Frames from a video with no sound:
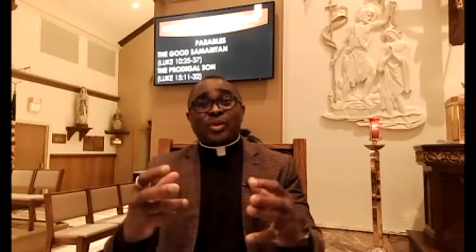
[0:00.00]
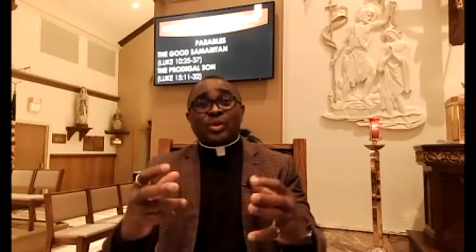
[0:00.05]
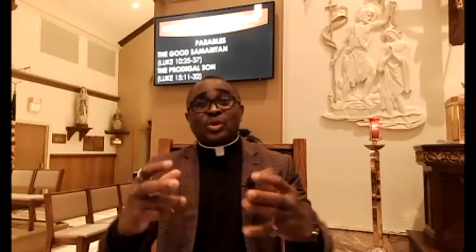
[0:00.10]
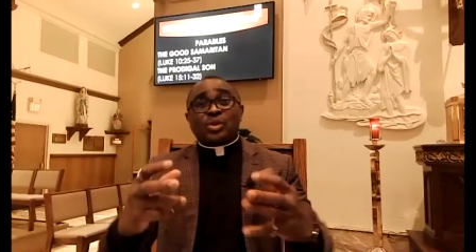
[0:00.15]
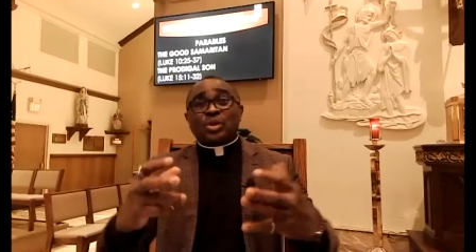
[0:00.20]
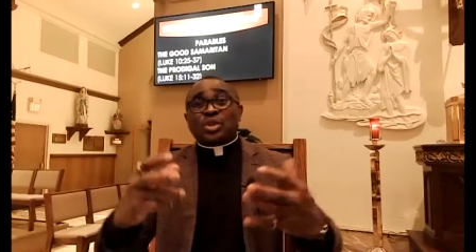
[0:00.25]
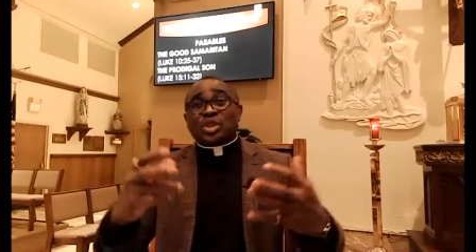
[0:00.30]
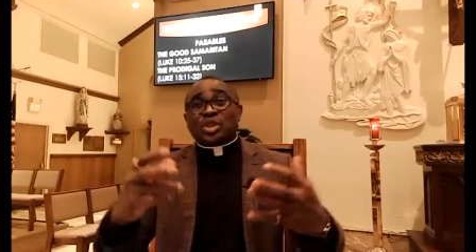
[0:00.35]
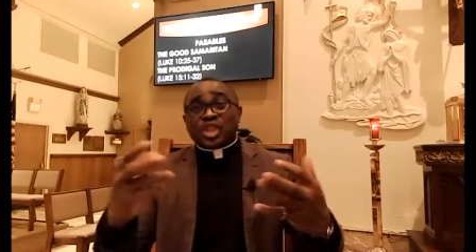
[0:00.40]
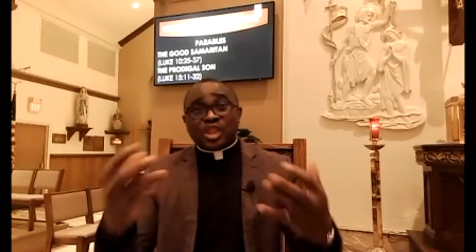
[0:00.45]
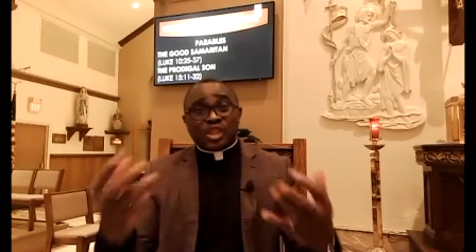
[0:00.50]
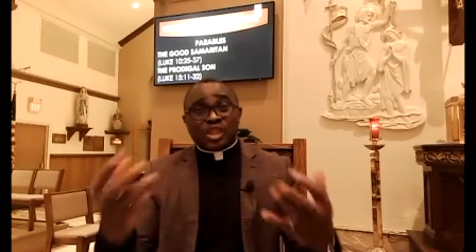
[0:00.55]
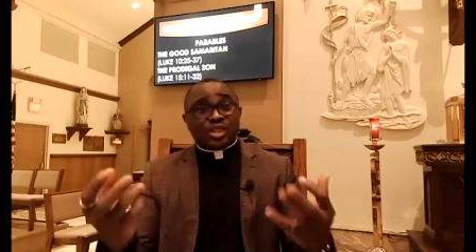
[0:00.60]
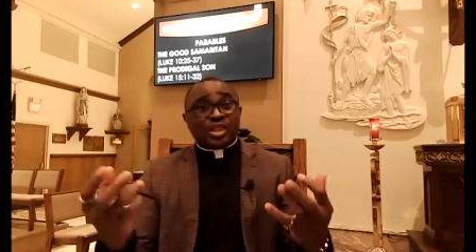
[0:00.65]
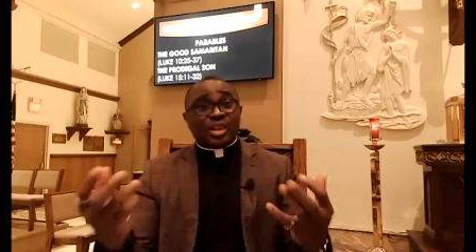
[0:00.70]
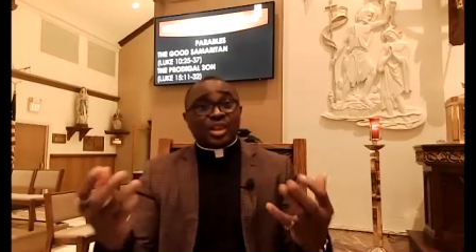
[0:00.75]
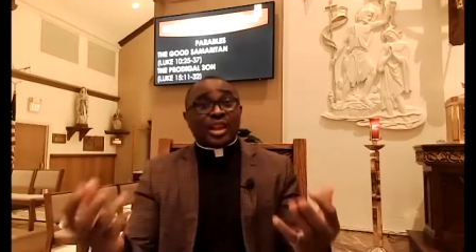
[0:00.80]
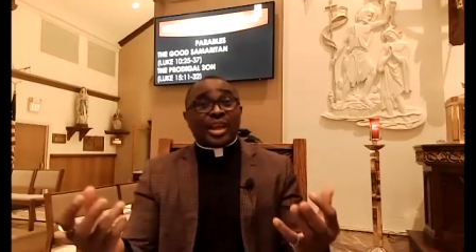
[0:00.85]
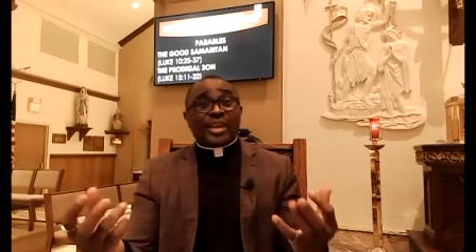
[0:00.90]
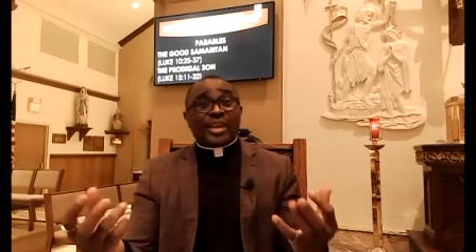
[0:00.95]
to teach
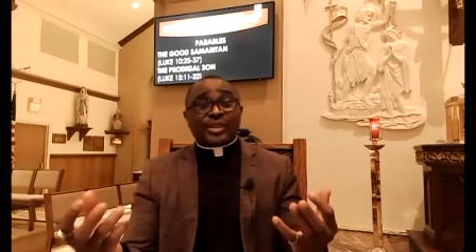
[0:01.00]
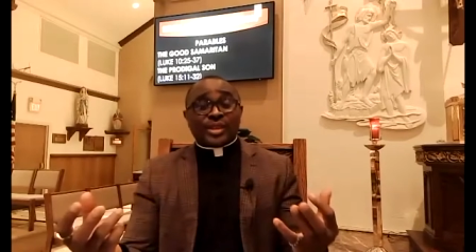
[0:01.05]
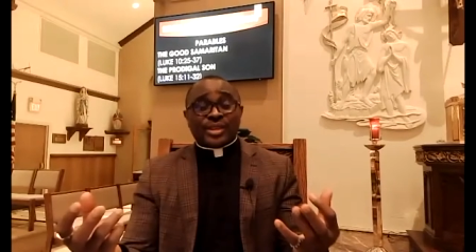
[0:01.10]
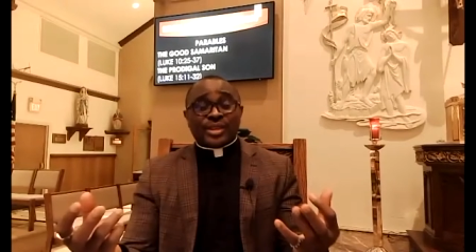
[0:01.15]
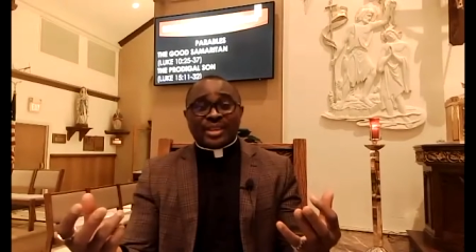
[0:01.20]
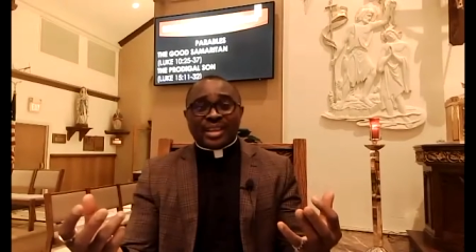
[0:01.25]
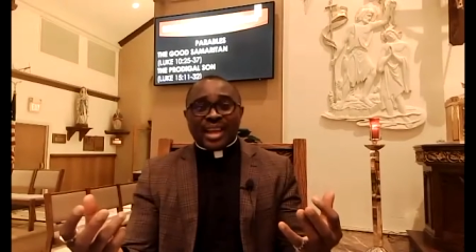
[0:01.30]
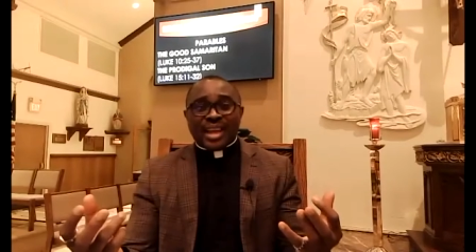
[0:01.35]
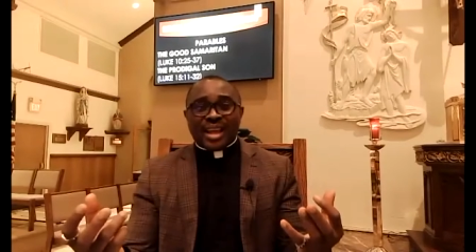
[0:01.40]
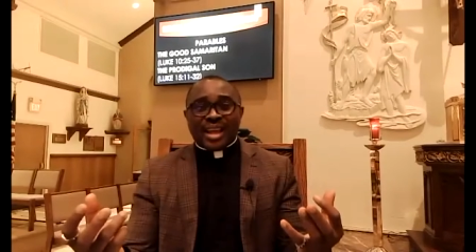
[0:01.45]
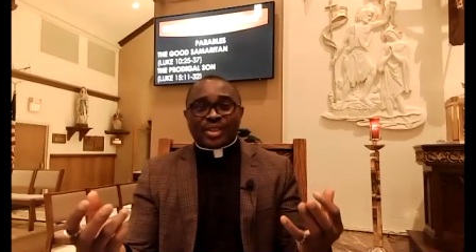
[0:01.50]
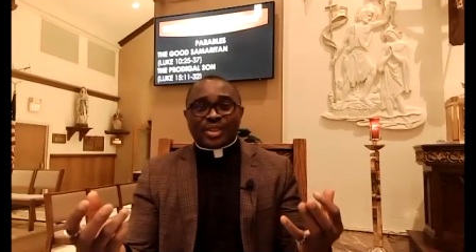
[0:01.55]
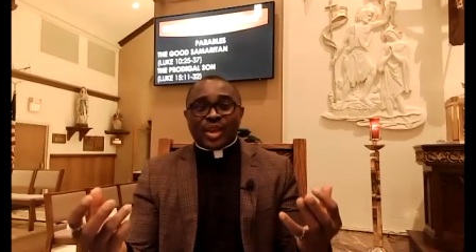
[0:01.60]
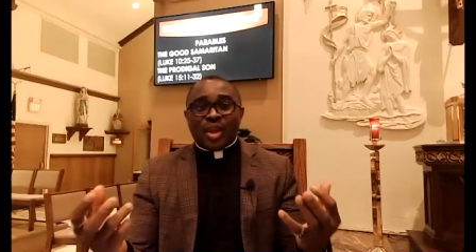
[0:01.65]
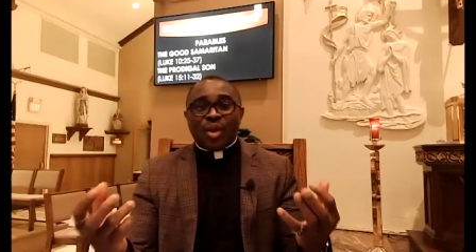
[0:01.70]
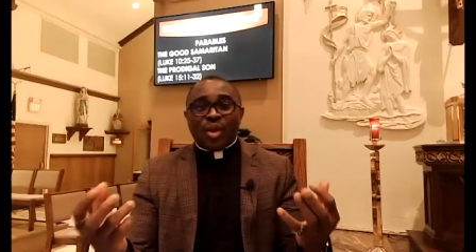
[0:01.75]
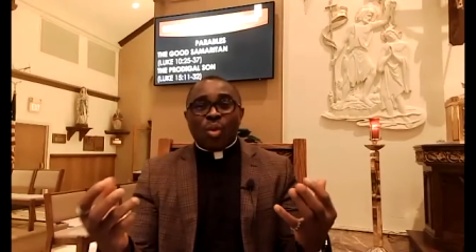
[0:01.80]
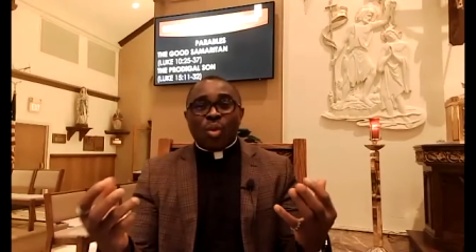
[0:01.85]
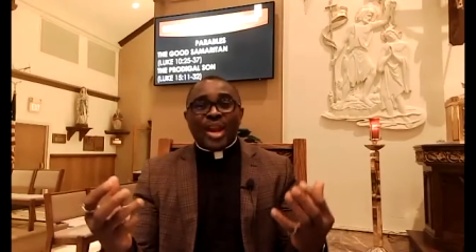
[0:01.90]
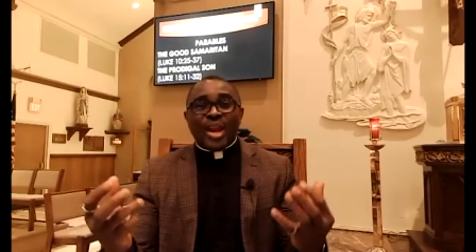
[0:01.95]
the lesson that
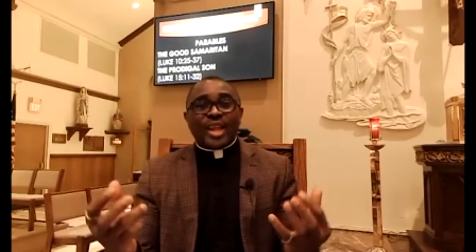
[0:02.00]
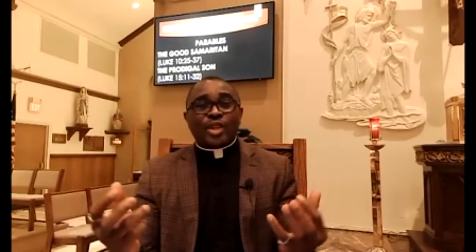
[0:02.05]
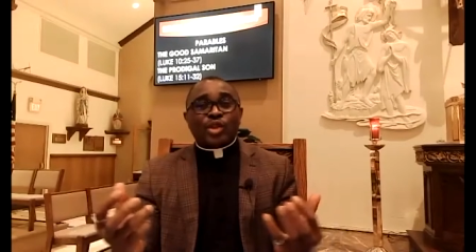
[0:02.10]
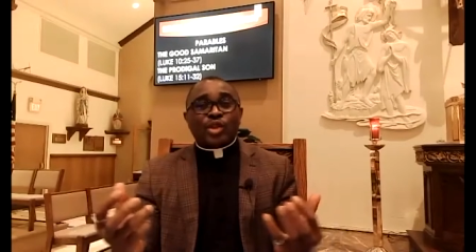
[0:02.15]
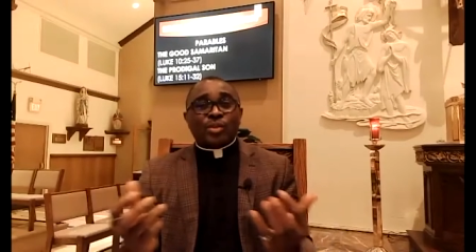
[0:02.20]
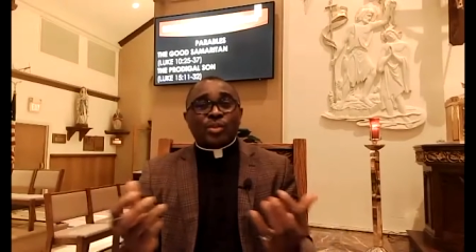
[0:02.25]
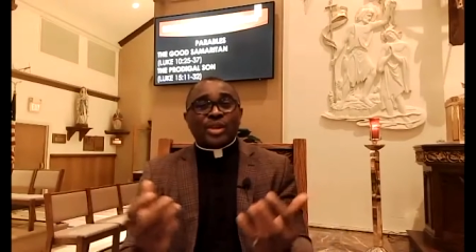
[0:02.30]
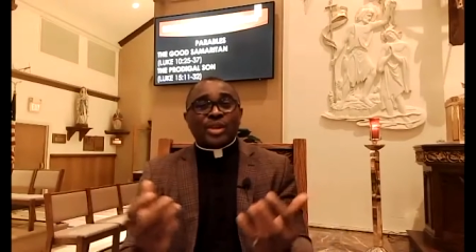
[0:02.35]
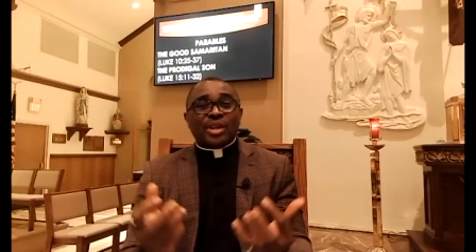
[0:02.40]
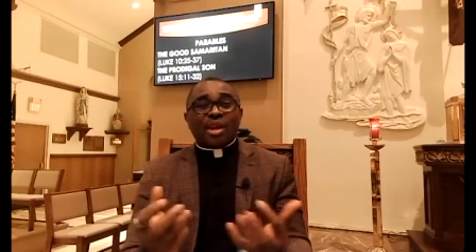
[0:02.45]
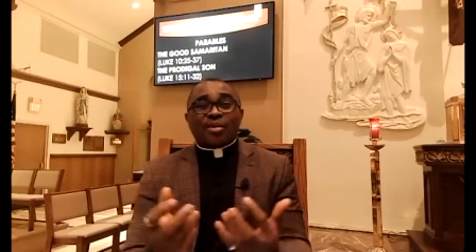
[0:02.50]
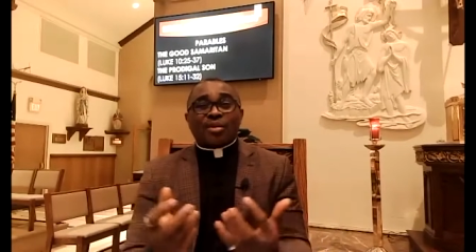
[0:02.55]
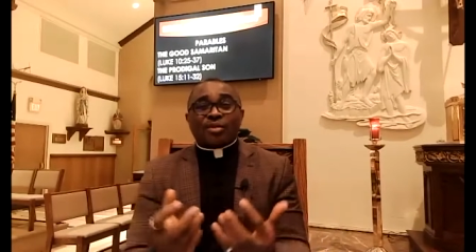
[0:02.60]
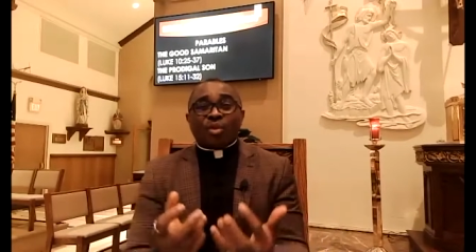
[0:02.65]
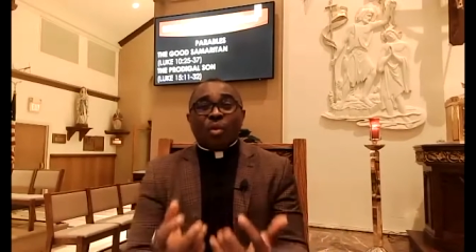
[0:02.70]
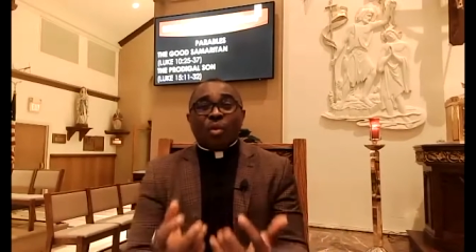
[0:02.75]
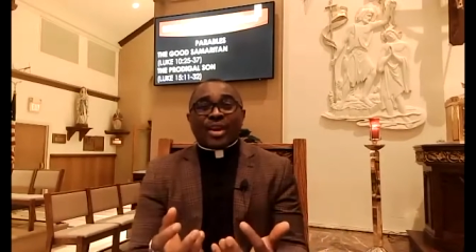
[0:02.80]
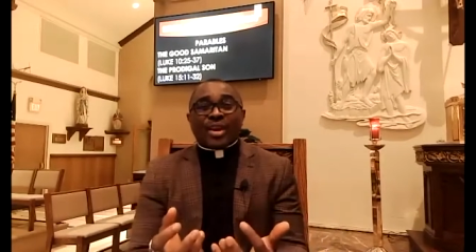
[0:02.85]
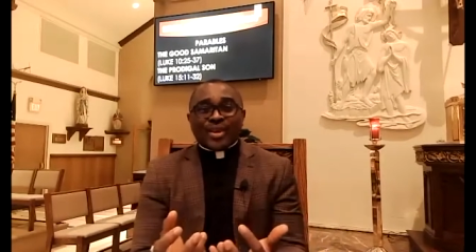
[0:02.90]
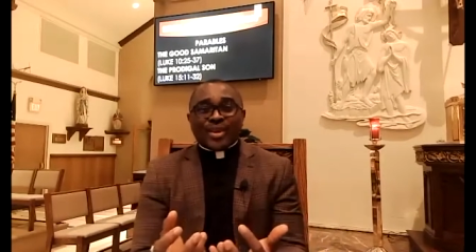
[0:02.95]
we need to be there for
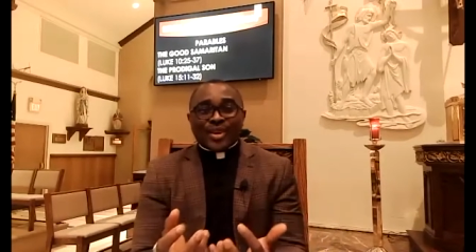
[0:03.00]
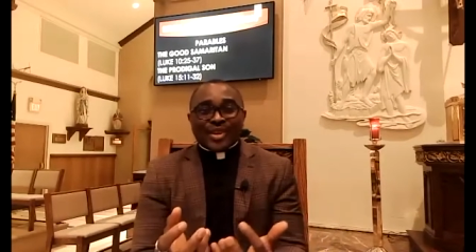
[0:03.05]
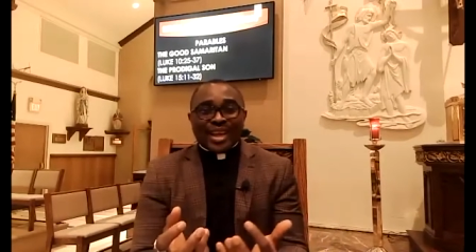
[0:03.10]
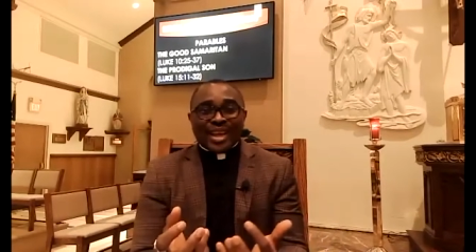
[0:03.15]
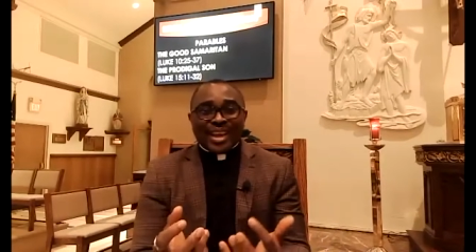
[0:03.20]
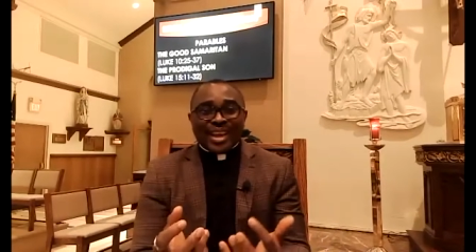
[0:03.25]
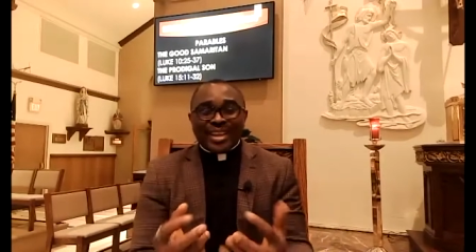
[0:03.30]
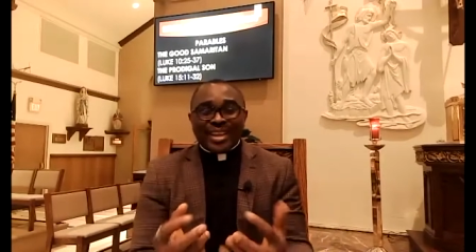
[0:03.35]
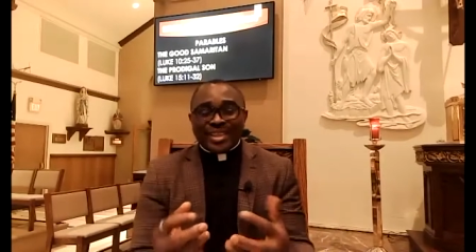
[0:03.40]
one another.